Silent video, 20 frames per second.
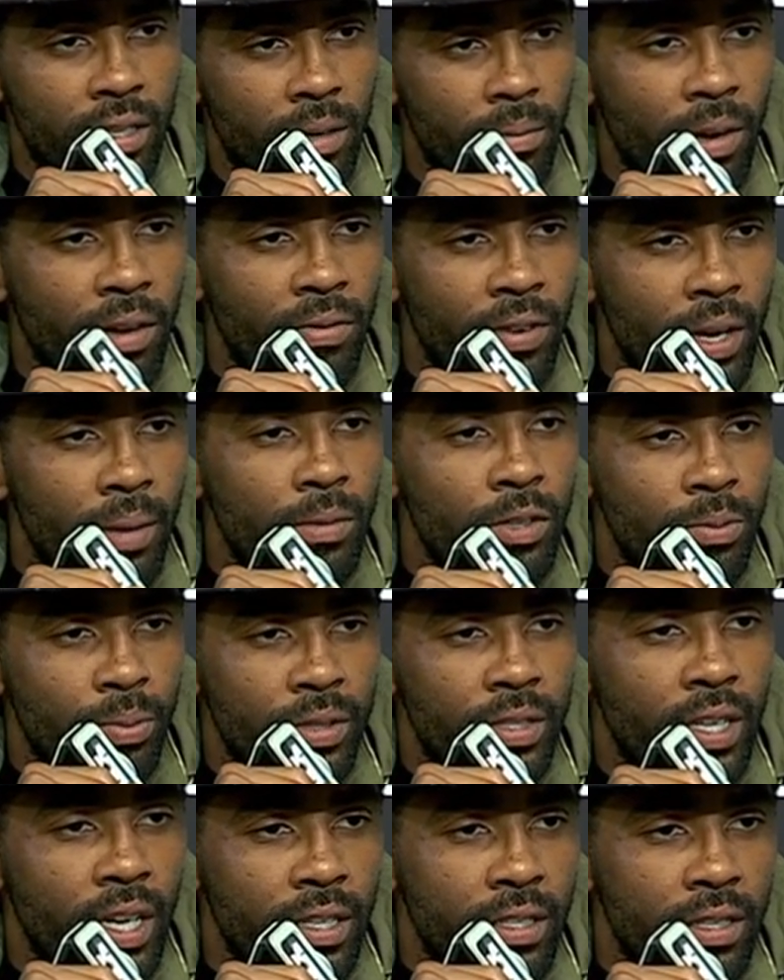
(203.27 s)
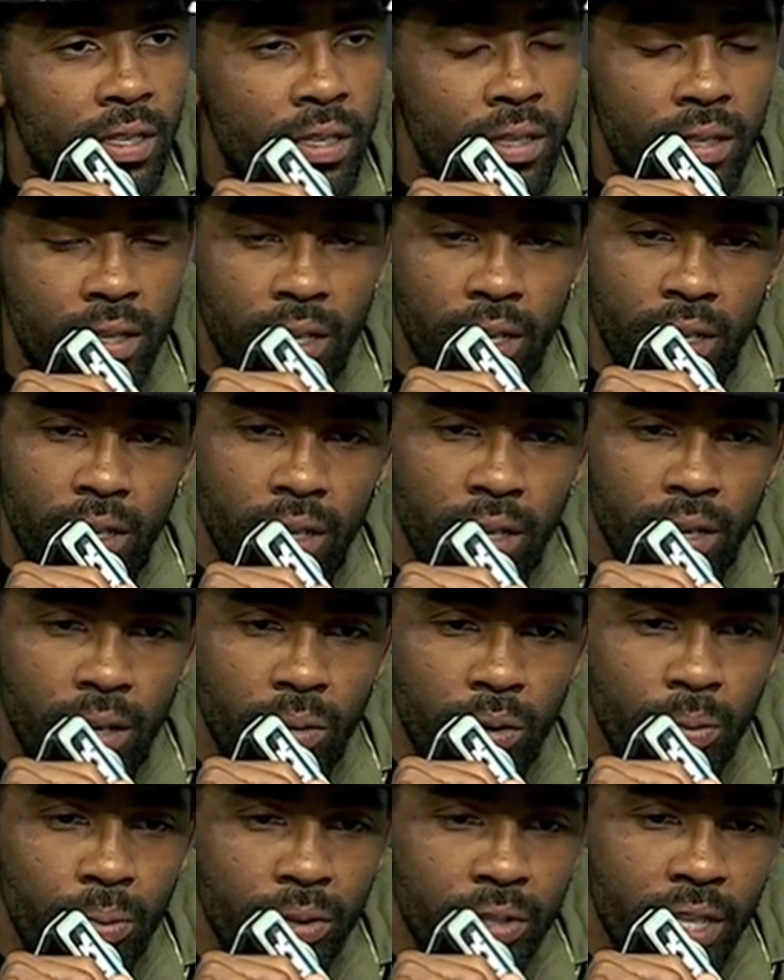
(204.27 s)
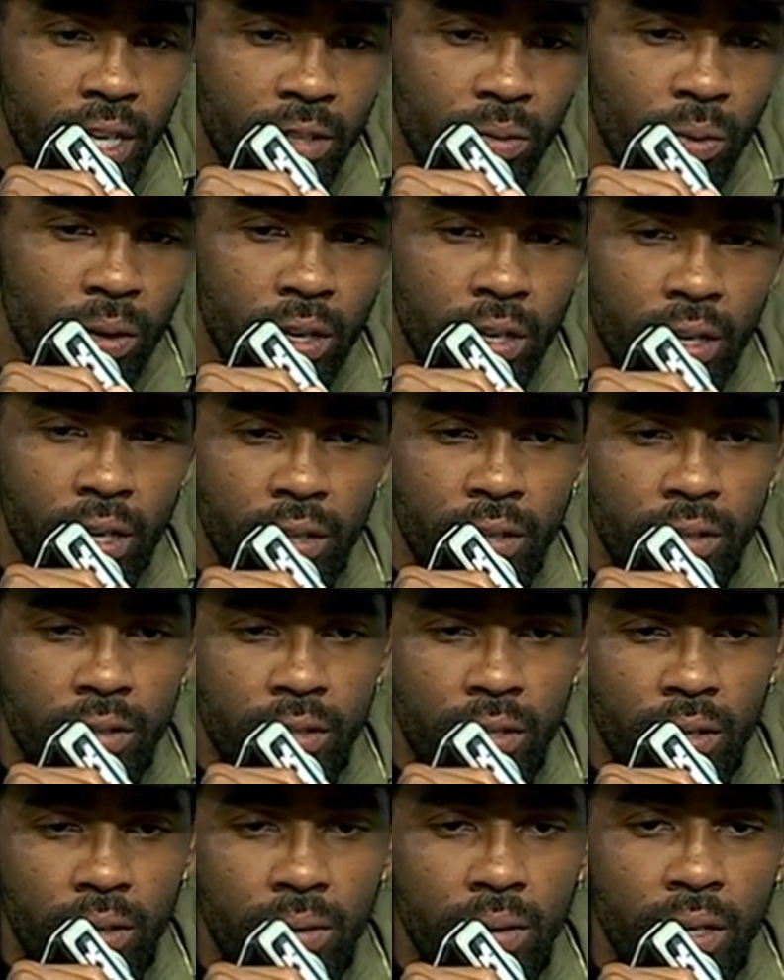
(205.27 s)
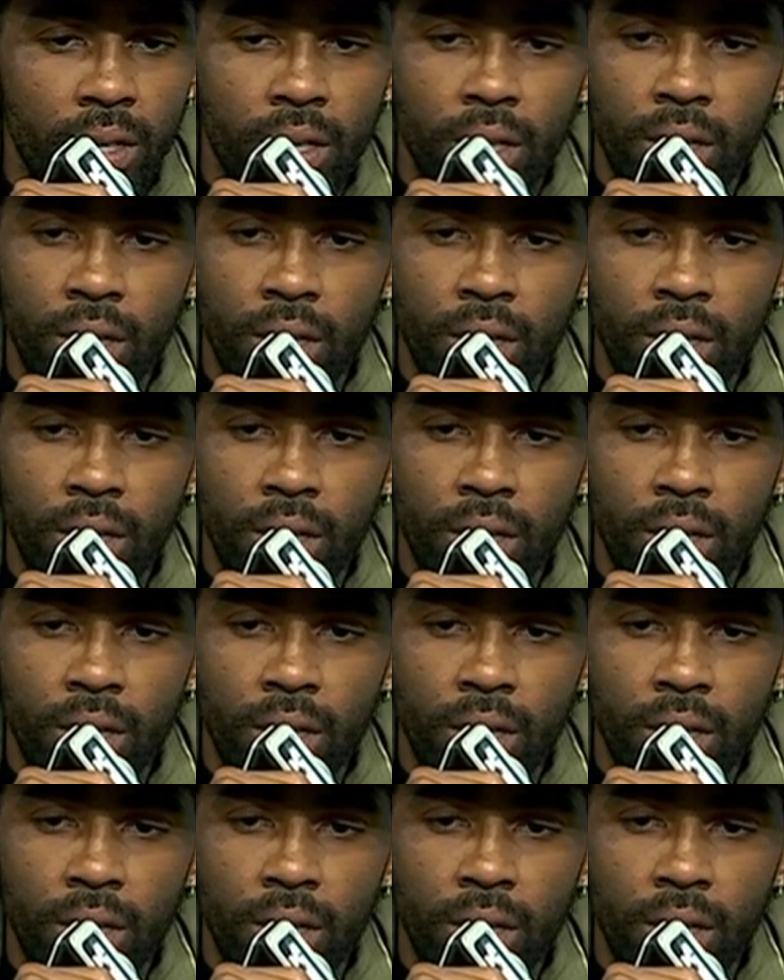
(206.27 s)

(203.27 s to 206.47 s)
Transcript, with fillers: and my family's protected and we protect one another. So,